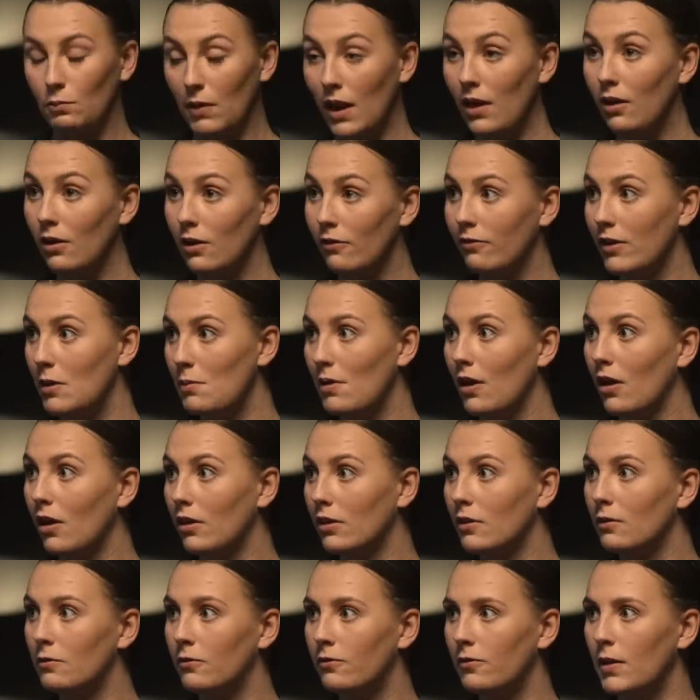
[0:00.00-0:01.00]
male or female on
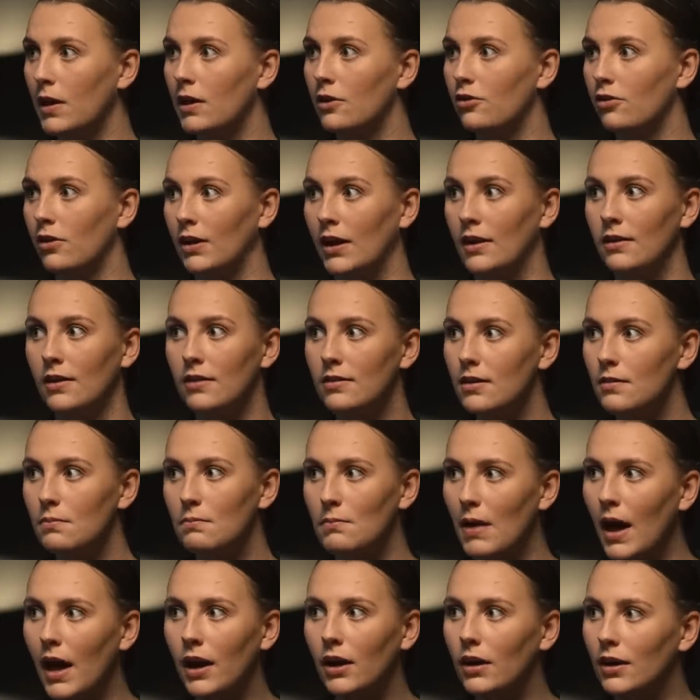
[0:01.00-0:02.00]
the pitch. Like it doesn't
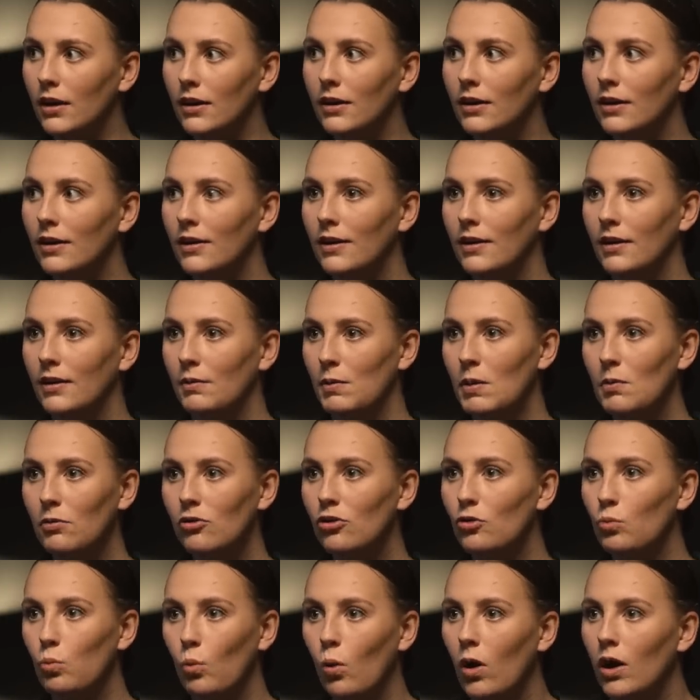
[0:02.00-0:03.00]
matter. People
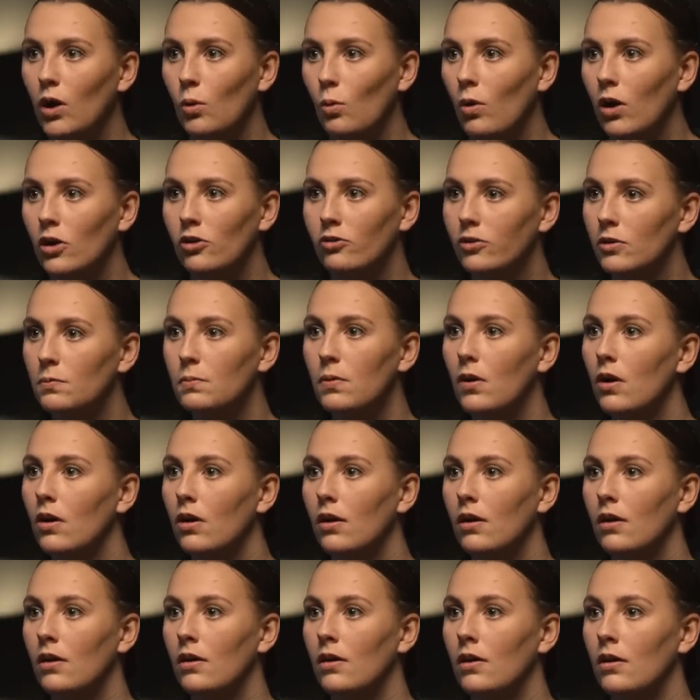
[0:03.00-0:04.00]
just want to watch football.
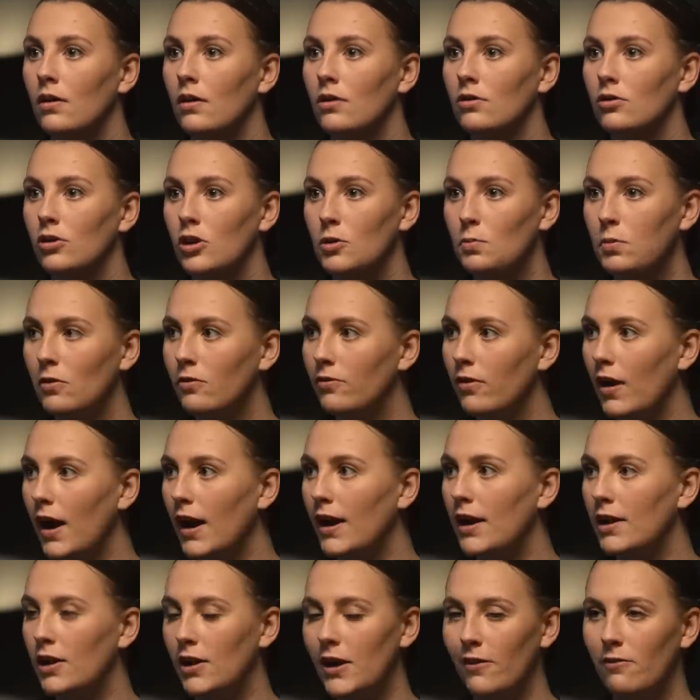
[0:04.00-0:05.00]
So you
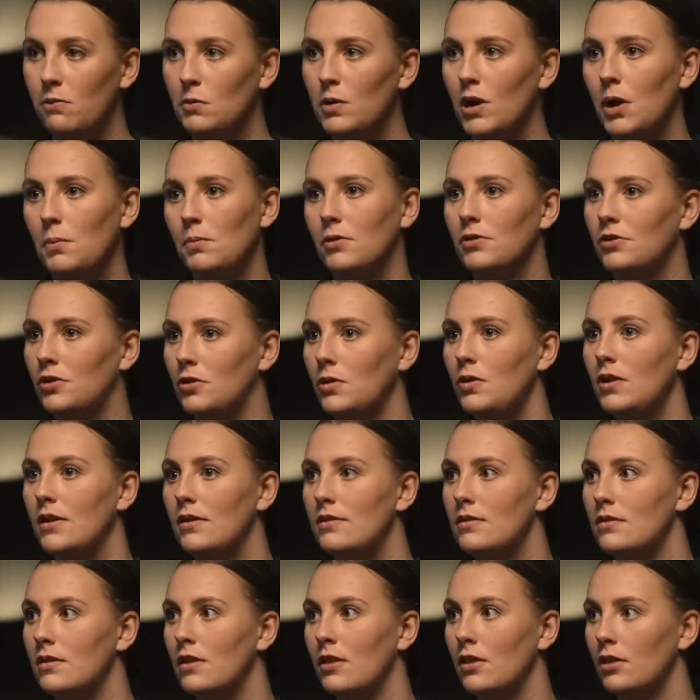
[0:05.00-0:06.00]
provide it, you give them the
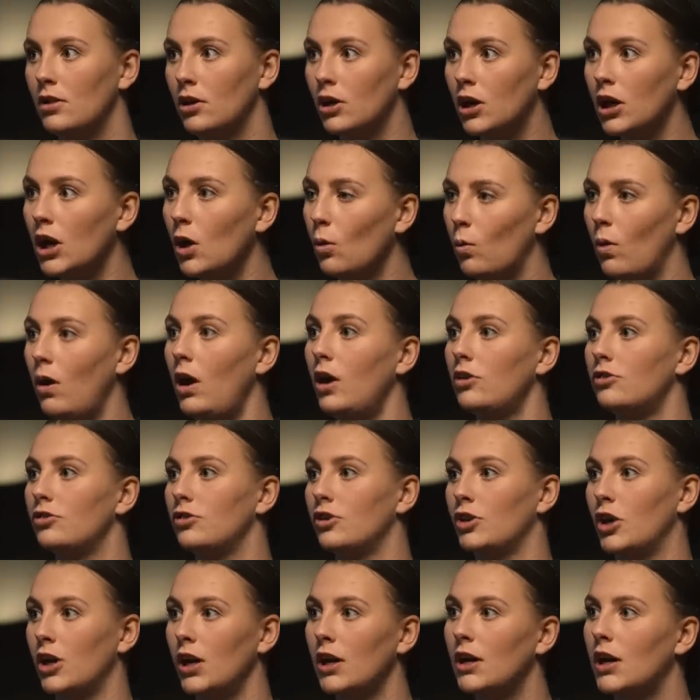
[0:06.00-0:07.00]
opportunities, they're gonna watch,
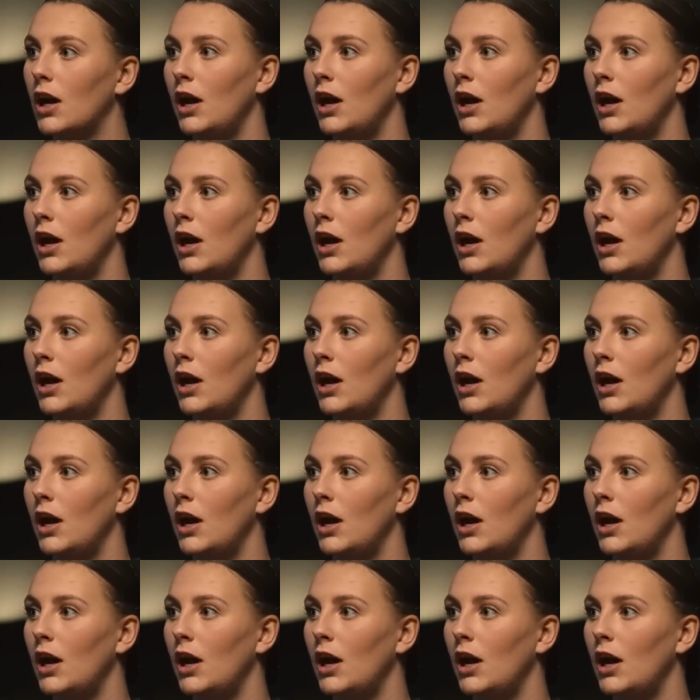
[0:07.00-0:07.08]
they're gonna